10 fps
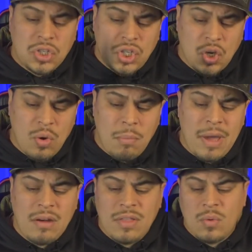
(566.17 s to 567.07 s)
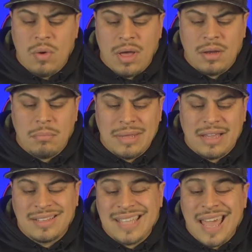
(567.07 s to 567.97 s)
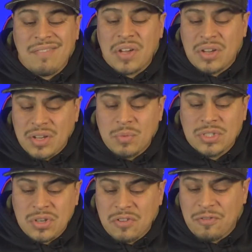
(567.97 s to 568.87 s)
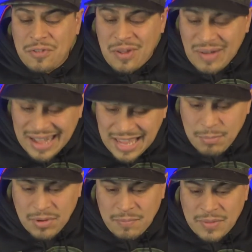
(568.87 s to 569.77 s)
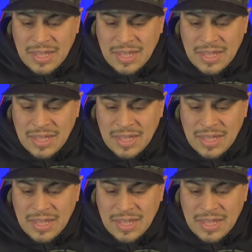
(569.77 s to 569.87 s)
Two are better than one because they have a good return for their labor.